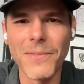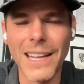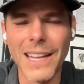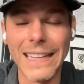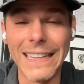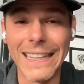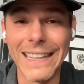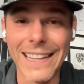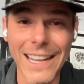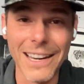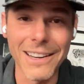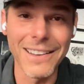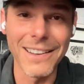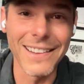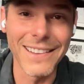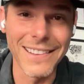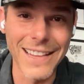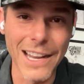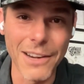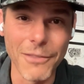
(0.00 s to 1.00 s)
And then
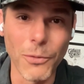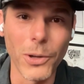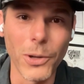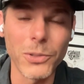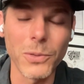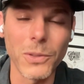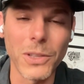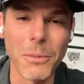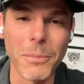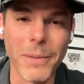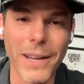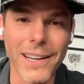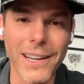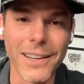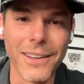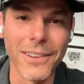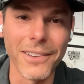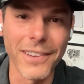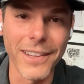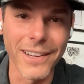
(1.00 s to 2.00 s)
that voice would come back and
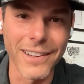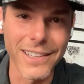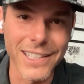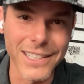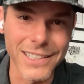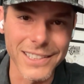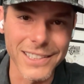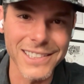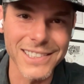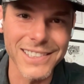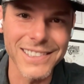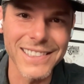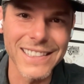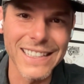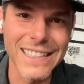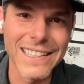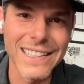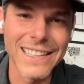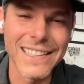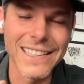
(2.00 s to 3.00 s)
go, there it is.
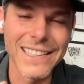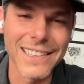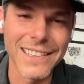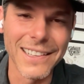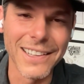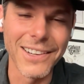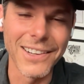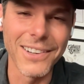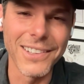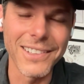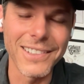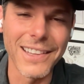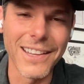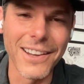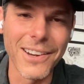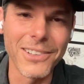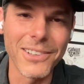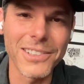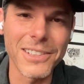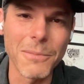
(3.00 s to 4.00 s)
There's
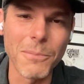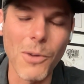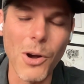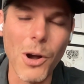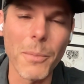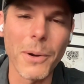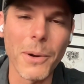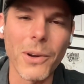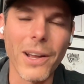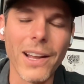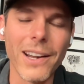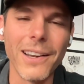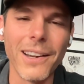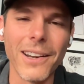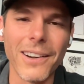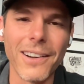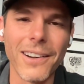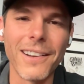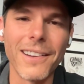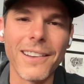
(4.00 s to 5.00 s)
the moment right
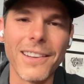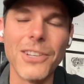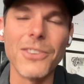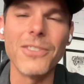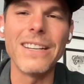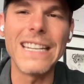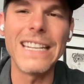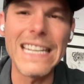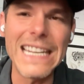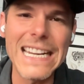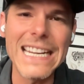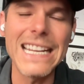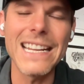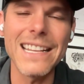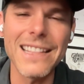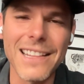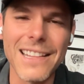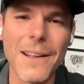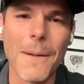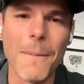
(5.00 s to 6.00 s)
here. You're
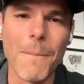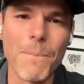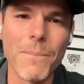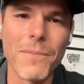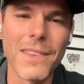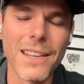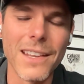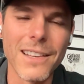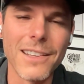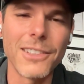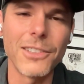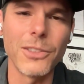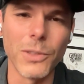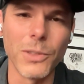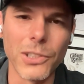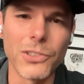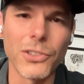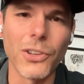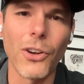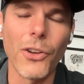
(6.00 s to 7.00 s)
needing them to
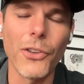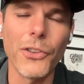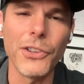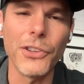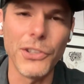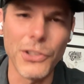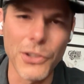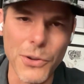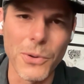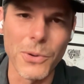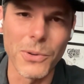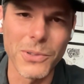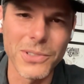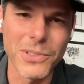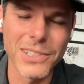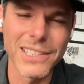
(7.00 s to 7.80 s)
exalt you.